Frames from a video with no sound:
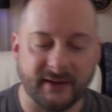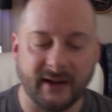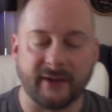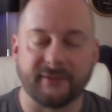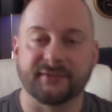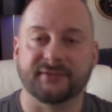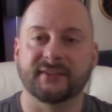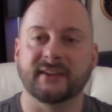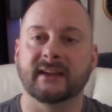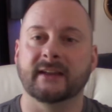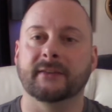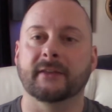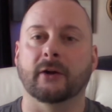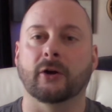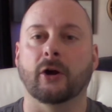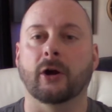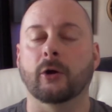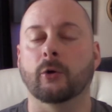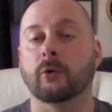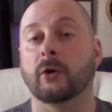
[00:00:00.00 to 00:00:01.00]
I've seen, there
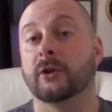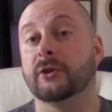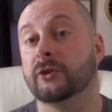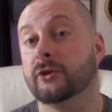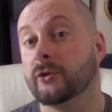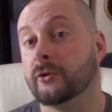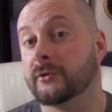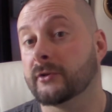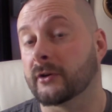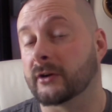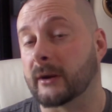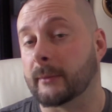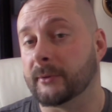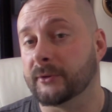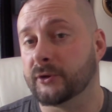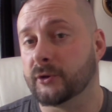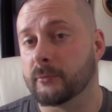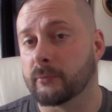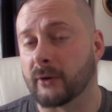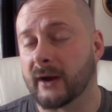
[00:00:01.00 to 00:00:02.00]
are a couple
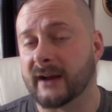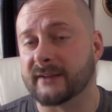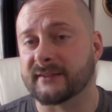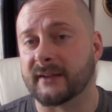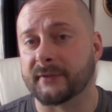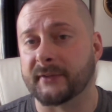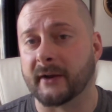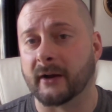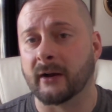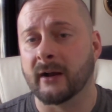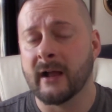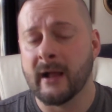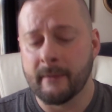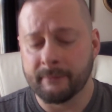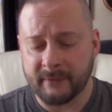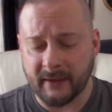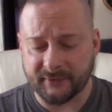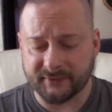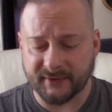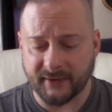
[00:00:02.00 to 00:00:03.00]
new brands out there
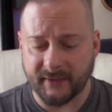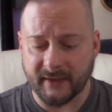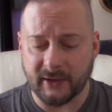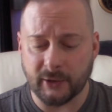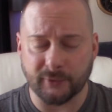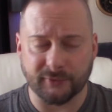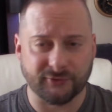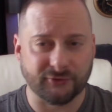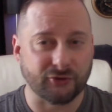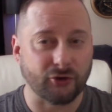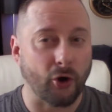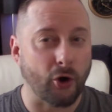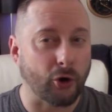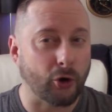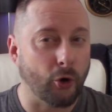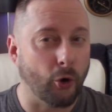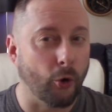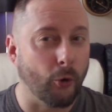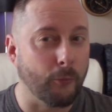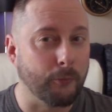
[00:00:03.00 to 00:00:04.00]
that say they use
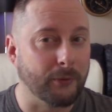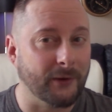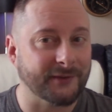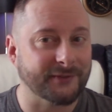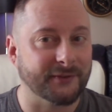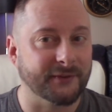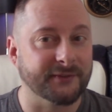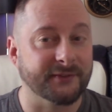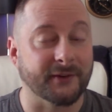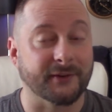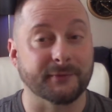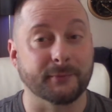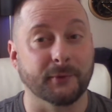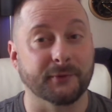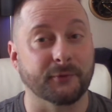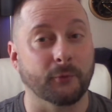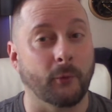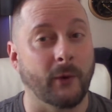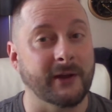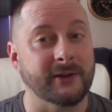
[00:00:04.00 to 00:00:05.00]
charcoal bristles that are
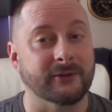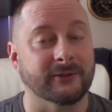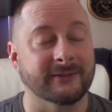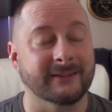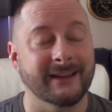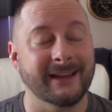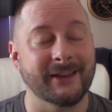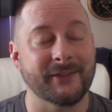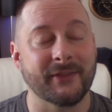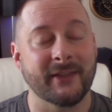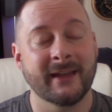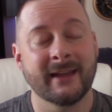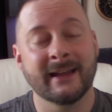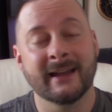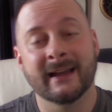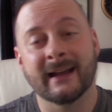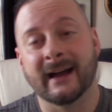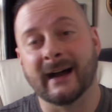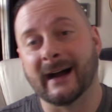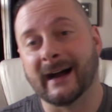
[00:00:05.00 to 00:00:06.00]
supposed to whiten your teeth.
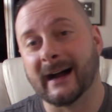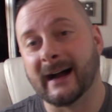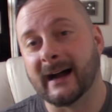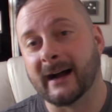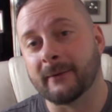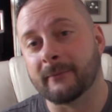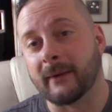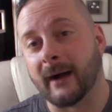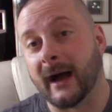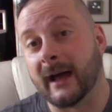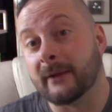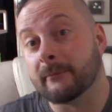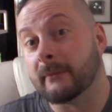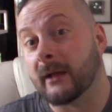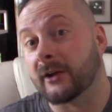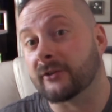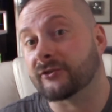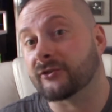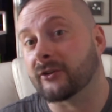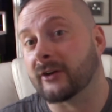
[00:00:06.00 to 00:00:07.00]
I'm
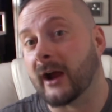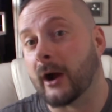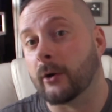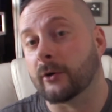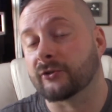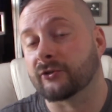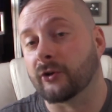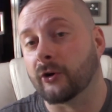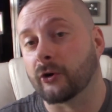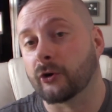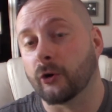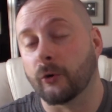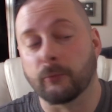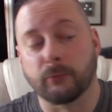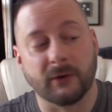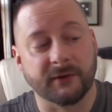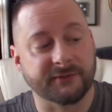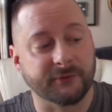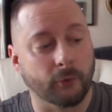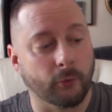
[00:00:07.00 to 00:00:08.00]
not sure how a charcoal
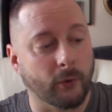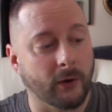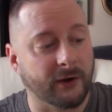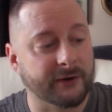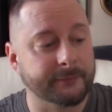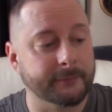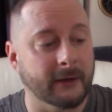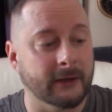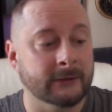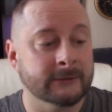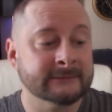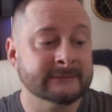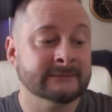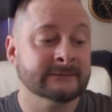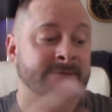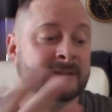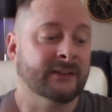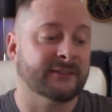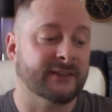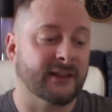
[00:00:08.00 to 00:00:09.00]
bristle works, but
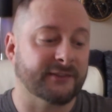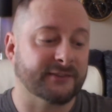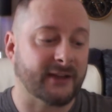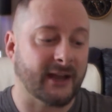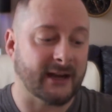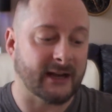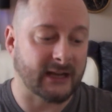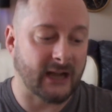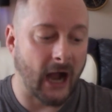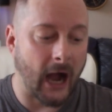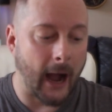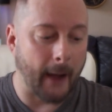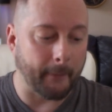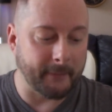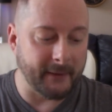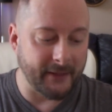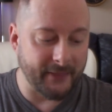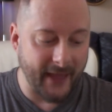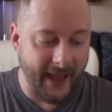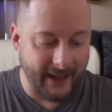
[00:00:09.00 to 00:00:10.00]
this does kind of
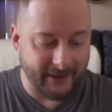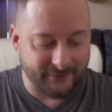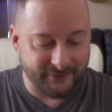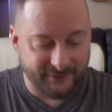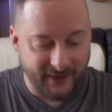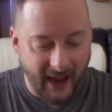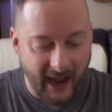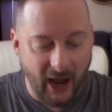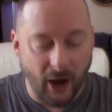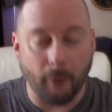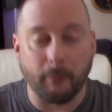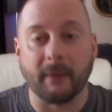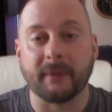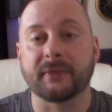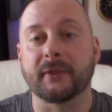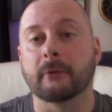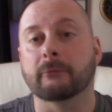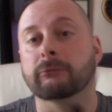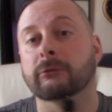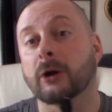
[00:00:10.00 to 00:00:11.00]
copy that style, but
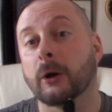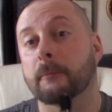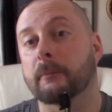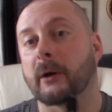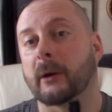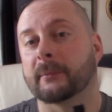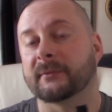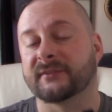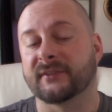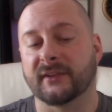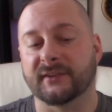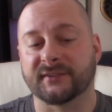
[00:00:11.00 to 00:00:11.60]
the real purpose